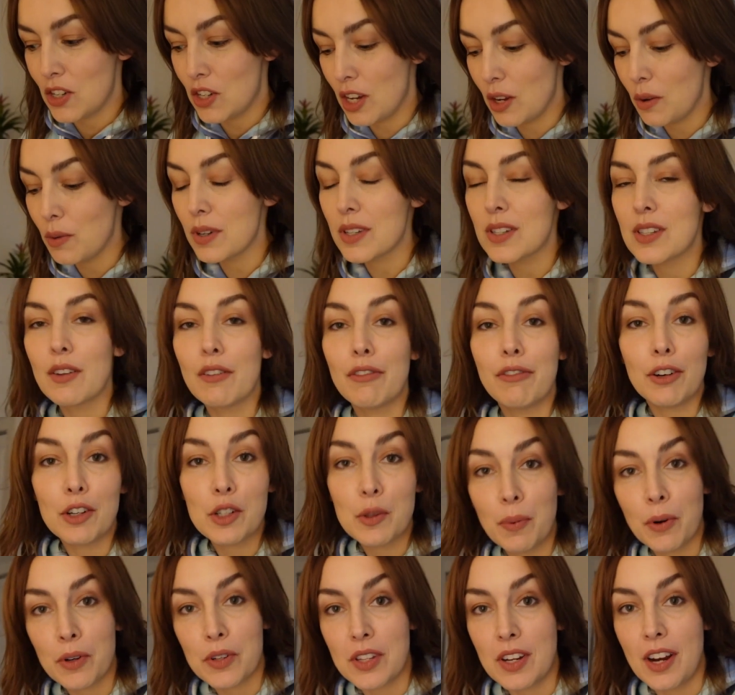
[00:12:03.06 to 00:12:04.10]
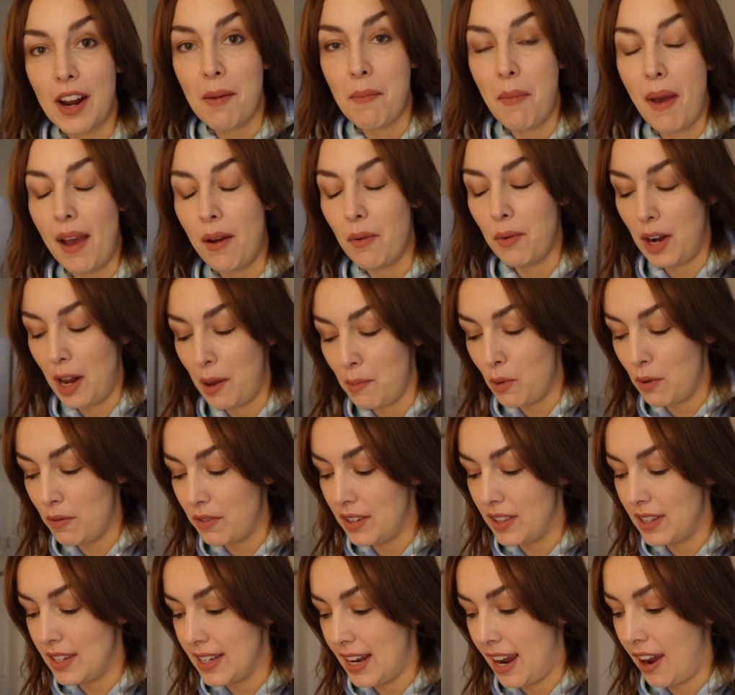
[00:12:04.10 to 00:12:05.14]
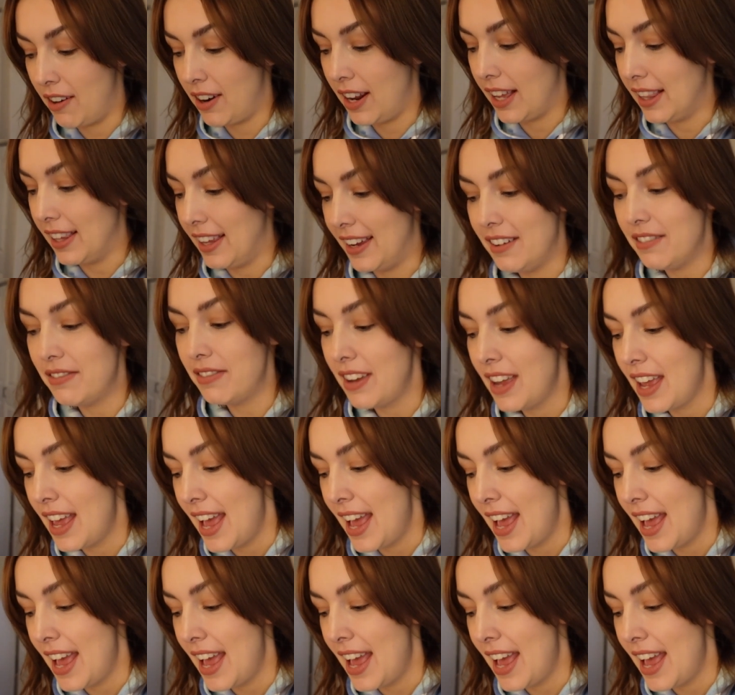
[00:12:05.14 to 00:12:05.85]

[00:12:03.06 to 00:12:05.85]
She was the first person I met when I moved to the town I live.